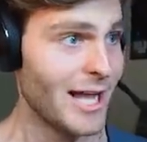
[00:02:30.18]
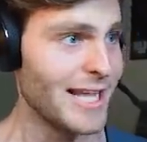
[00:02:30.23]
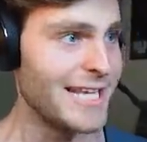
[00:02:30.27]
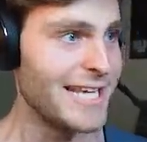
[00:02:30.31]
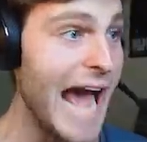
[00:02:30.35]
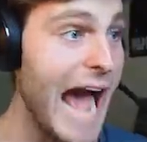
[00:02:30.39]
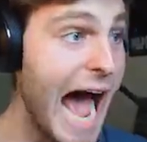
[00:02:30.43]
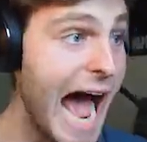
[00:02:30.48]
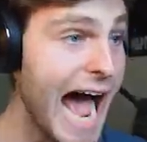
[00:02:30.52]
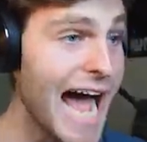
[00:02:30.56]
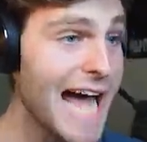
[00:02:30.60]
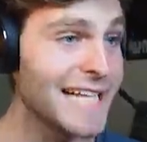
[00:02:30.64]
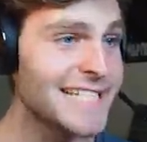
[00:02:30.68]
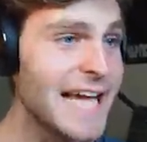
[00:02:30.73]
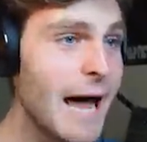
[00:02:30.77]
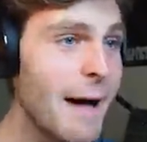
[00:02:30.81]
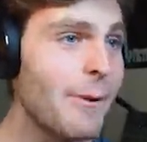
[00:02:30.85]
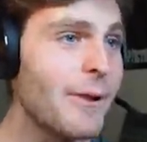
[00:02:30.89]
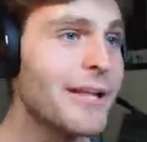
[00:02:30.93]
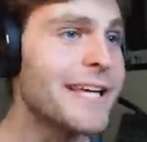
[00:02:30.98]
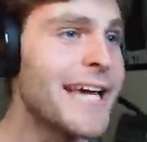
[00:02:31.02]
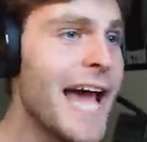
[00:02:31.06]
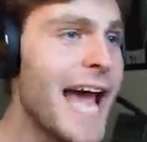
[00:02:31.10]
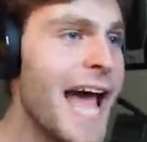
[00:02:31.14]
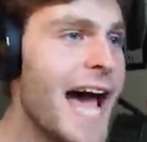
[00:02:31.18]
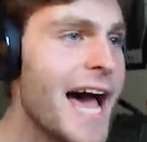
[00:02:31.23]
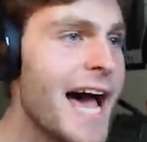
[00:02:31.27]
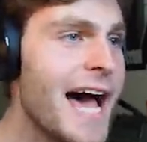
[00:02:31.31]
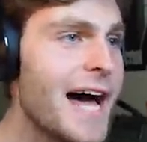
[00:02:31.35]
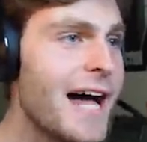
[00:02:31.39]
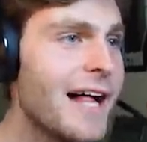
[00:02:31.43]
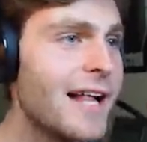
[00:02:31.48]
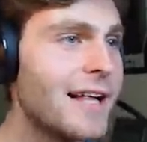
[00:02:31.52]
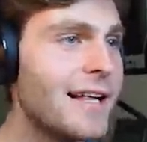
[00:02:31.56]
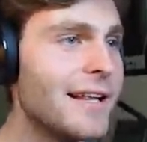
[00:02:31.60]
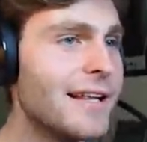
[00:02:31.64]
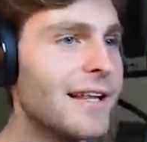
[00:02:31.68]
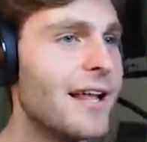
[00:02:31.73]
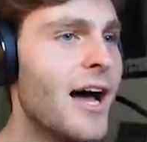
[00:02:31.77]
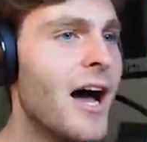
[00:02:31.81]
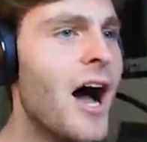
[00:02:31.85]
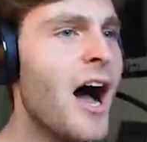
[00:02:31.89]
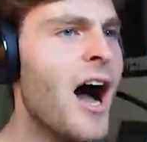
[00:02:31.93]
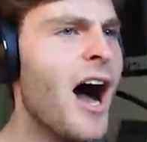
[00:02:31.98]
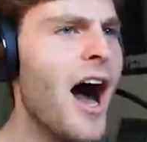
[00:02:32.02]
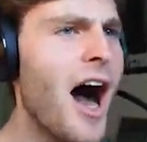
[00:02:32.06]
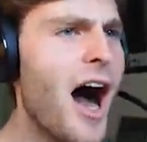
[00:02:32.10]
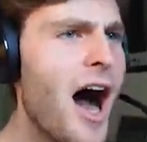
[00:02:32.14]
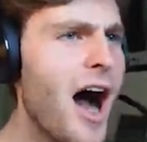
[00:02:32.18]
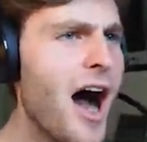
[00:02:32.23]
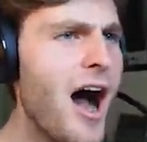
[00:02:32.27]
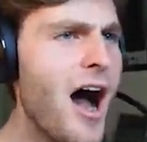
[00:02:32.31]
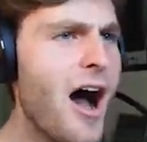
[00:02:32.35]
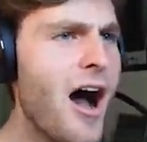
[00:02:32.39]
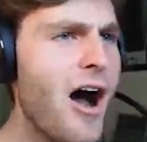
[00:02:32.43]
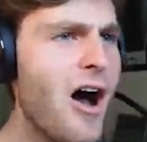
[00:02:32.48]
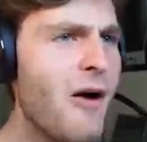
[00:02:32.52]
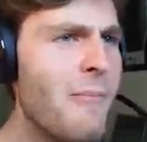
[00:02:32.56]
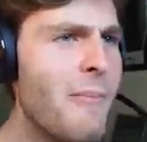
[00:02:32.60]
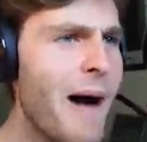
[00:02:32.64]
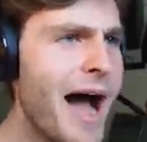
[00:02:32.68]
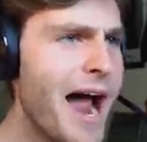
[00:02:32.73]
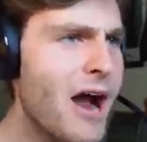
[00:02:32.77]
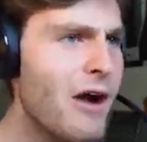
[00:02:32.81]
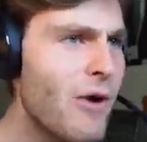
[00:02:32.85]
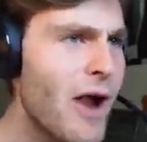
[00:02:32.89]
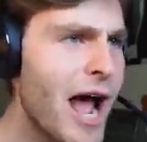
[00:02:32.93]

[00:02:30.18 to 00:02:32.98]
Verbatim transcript: Yeah, double kill! Oh, my